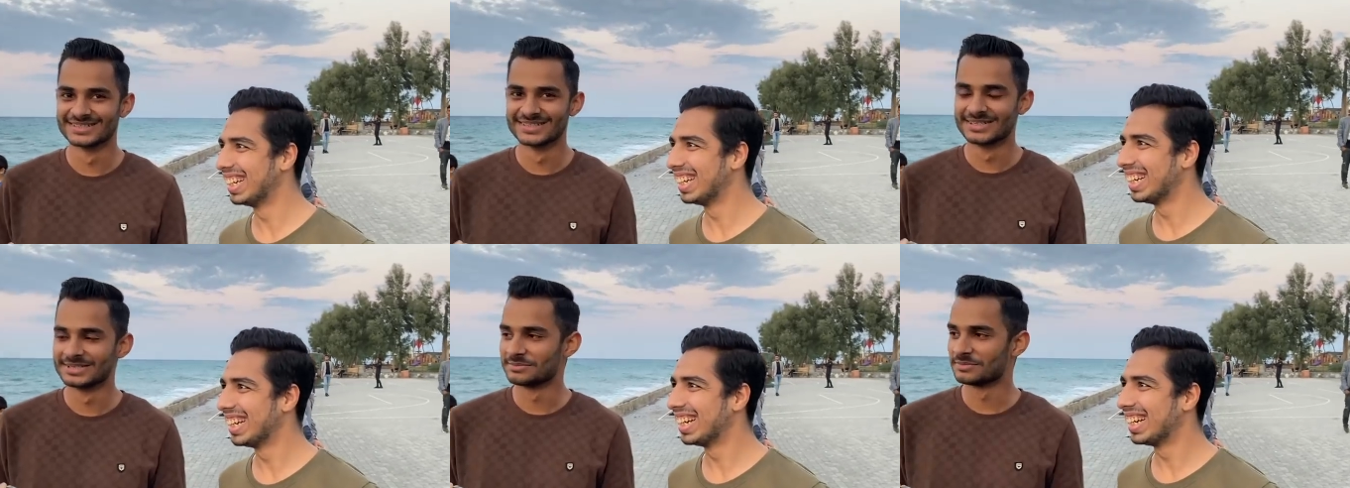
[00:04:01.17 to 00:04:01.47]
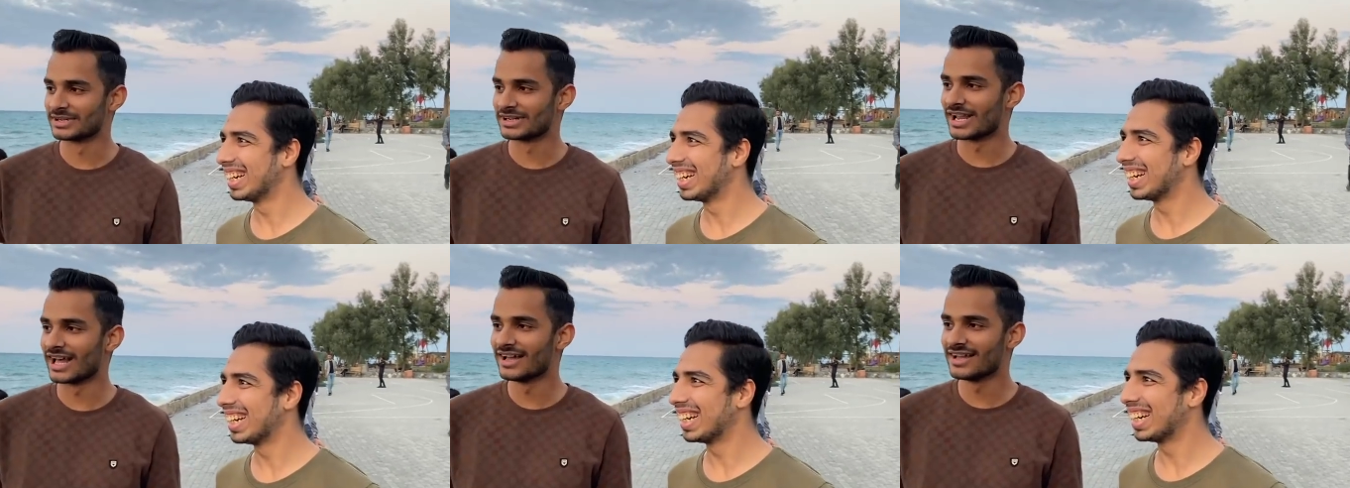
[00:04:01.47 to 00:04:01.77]

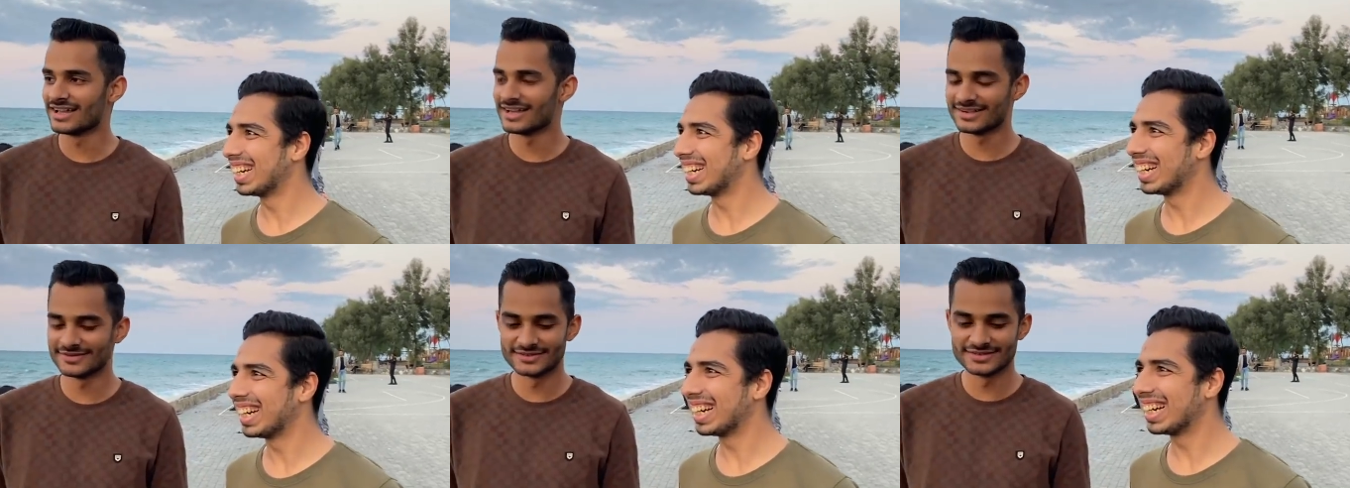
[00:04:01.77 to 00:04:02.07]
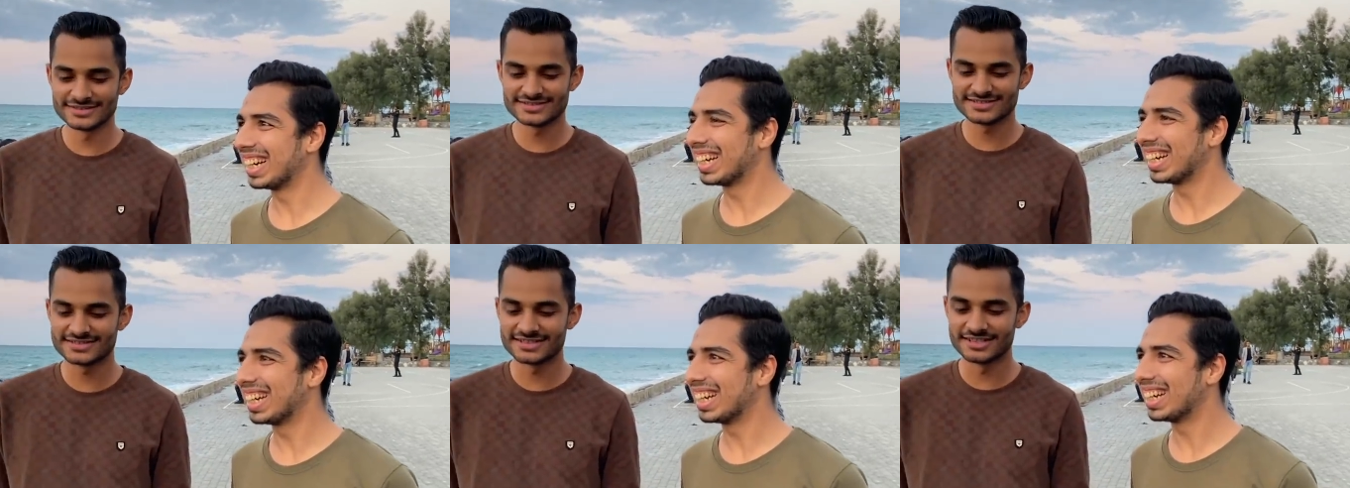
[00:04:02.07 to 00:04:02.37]
Speaker 1: right. I haven't
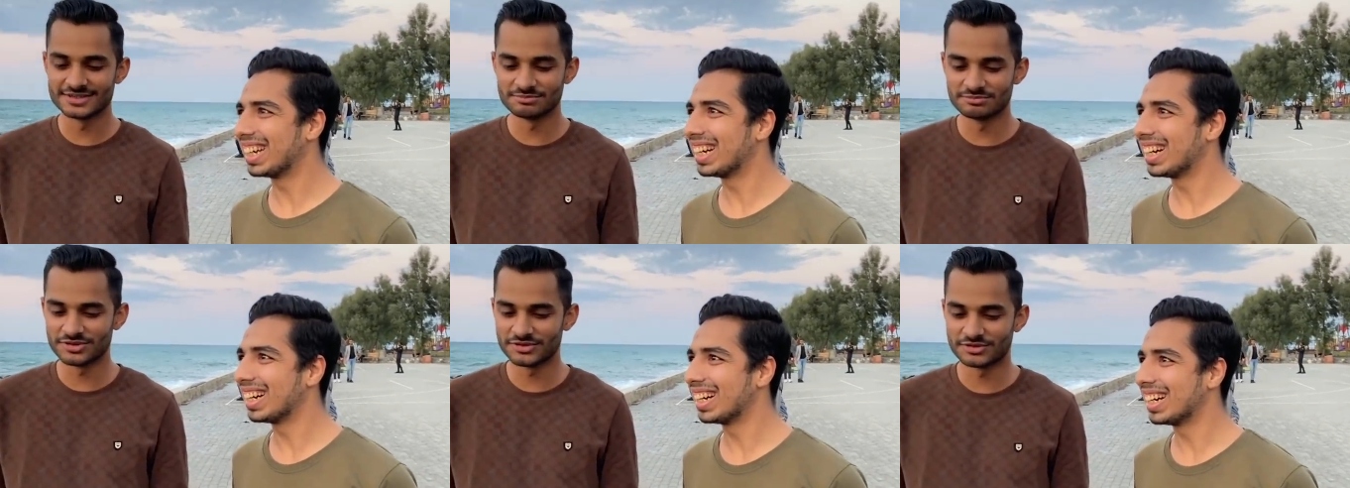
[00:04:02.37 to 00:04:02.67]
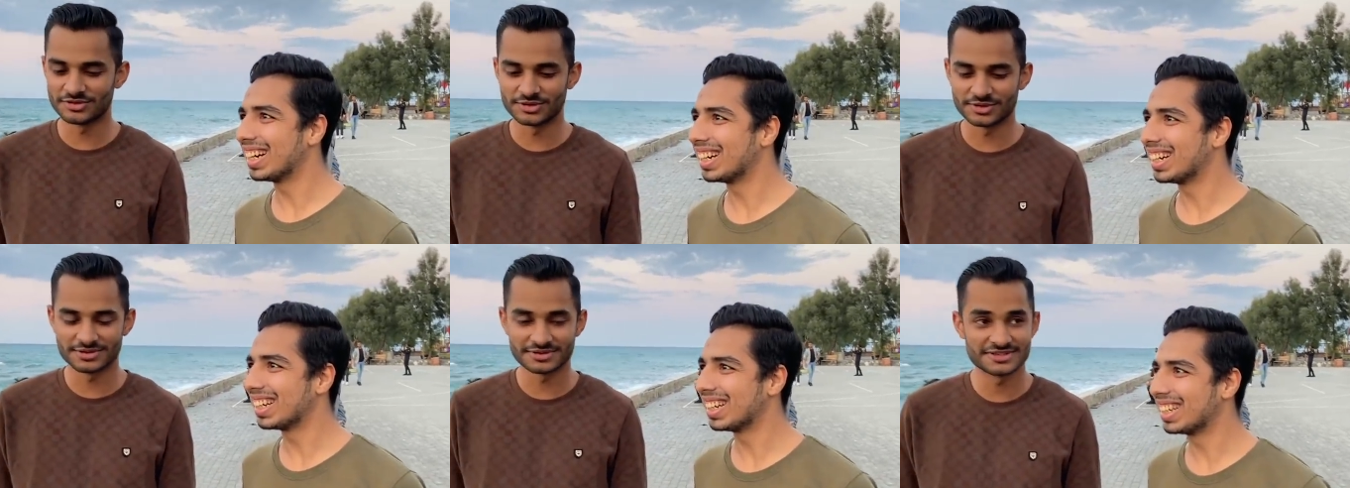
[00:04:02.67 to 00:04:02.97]
seen
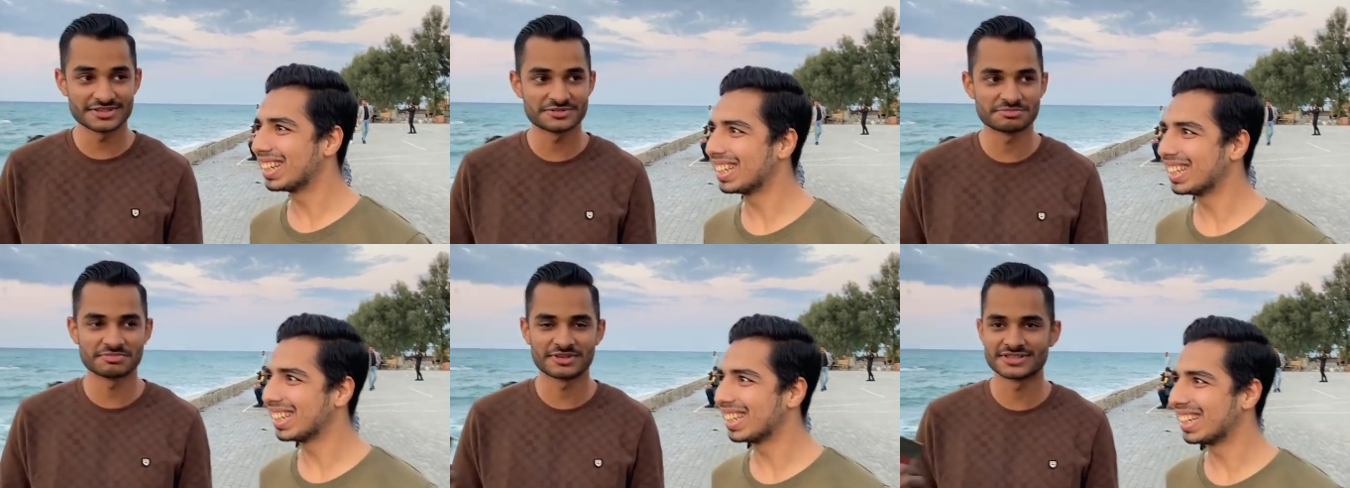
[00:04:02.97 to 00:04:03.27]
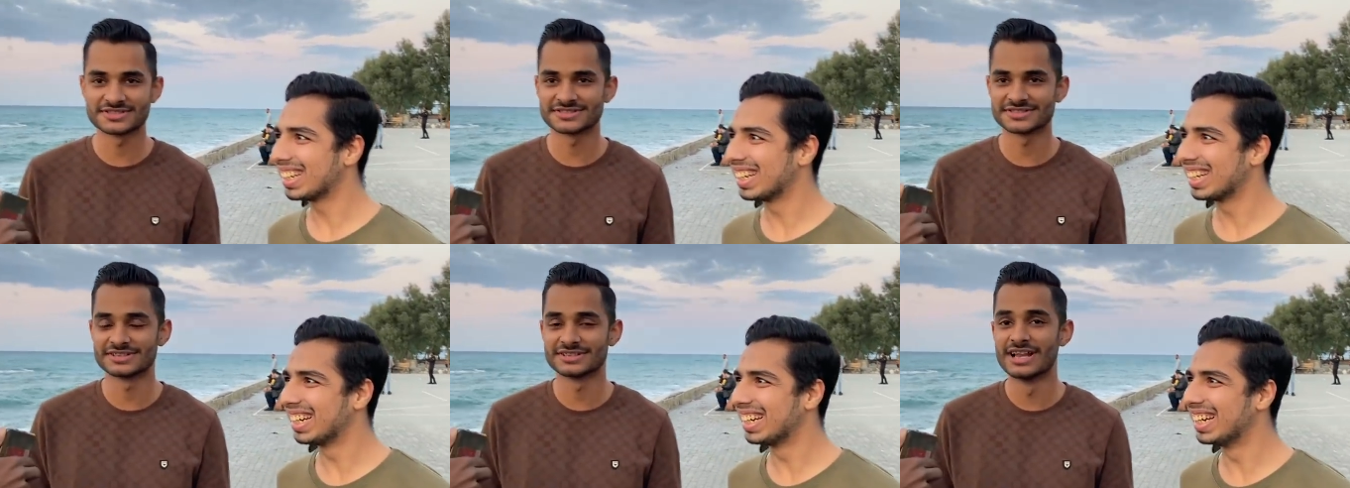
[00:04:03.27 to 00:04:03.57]
before. You
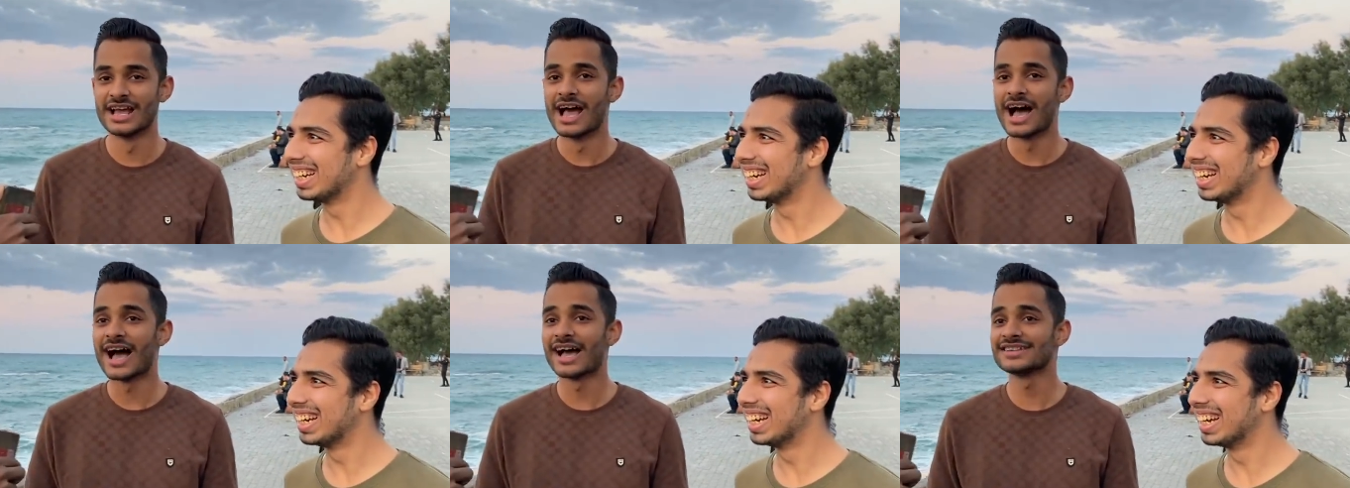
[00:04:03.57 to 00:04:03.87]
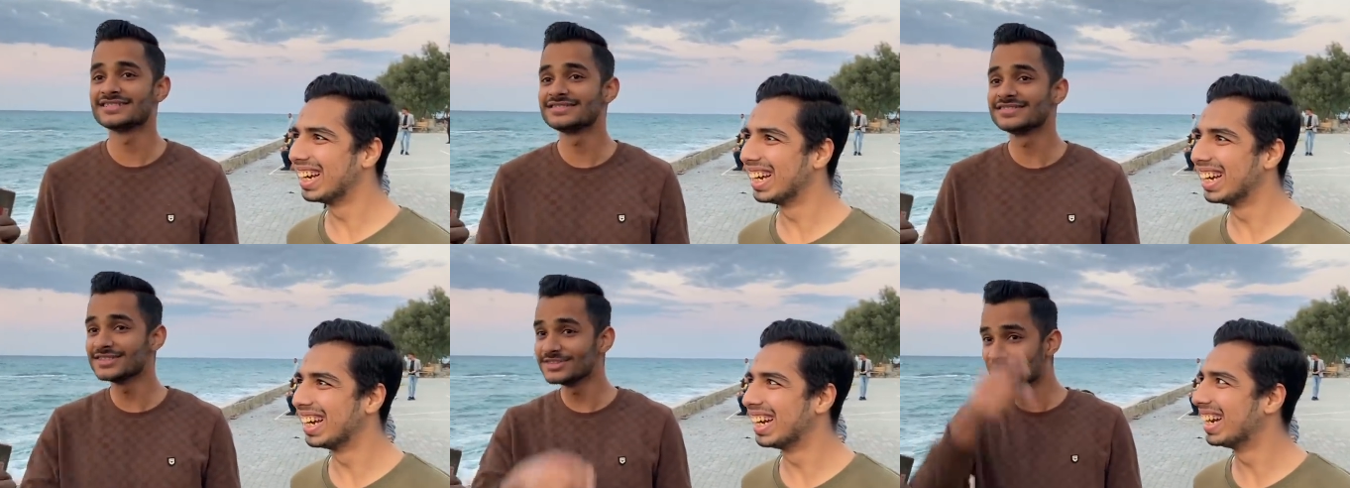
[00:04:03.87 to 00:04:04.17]
haven't. I
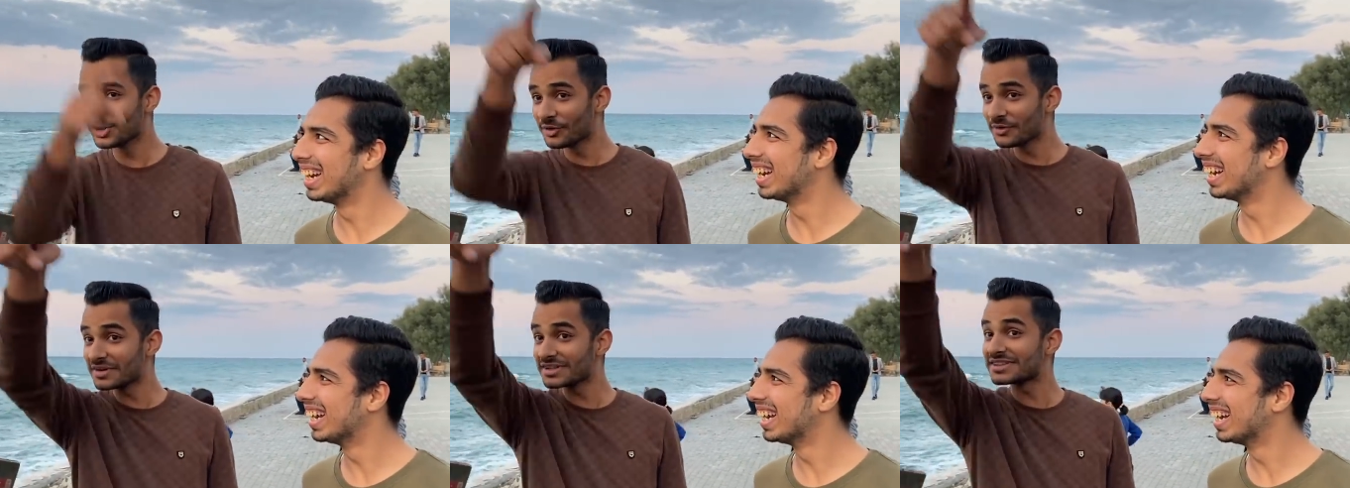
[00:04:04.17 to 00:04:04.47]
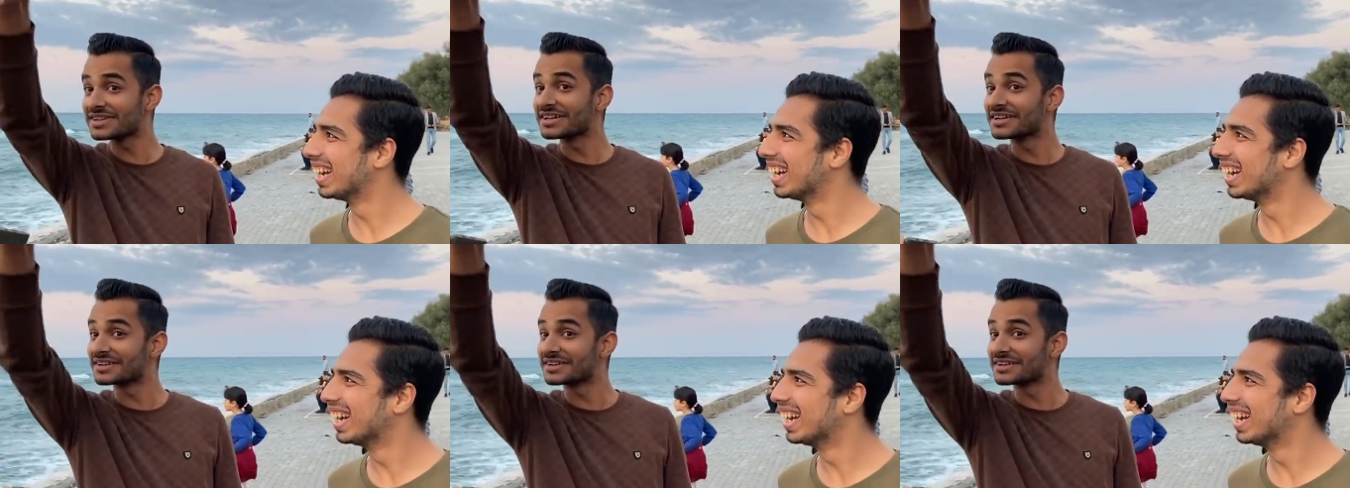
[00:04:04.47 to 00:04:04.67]
seen over there.